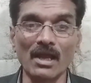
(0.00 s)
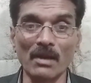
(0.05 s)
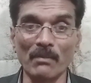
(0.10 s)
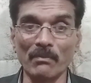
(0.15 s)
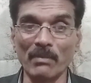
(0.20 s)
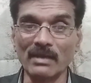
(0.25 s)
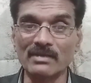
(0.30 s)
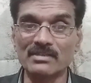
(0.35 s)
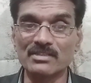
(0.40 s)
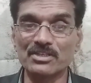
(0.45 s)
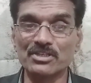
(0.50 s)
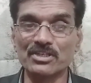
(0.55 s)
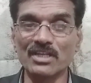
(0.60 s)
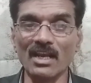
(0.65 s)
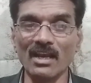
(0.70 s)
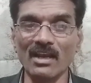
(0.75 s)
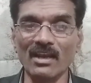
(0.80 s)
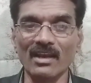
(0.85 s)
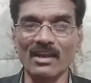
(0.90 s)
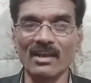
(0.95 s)
But
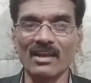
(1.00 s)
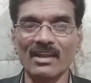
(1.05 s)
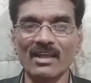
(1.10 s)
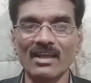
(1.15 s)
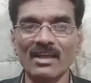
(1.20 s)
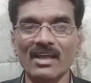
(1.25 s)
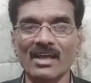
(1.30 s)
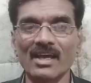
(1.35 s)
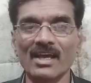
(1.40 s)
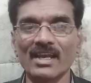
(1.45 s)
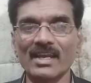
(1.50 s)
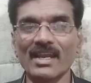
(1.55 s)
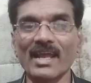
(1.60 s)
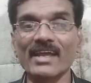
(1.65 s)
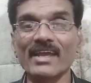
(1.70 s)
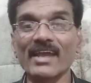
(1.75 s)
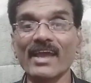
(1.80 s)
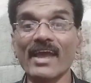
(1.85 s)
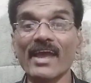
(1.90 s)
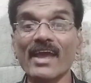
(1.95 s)
still,
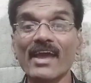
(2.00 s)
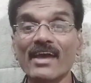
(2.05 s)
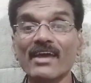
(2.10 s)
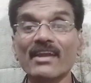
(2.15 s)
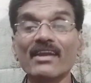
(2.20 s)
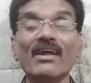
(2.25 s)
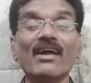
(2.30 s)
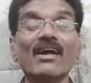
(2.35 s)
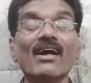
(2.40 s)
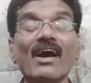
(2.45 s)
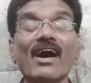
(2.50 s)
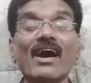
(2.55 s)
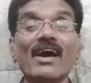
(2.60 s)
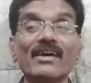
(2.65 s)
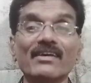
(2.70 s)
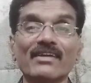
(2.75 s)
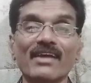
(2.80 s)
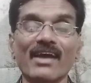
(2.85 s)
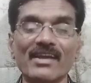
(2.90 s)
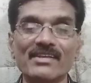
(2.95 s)
like air, I
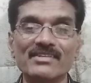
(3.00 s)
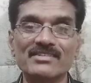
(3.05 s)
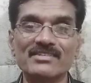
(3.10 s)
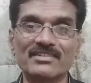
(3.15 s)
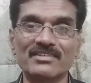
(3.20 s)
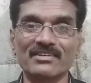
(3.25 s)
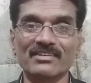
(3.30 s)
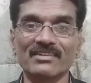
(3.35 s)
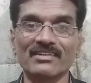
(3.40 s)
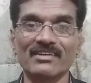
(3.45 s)
rise.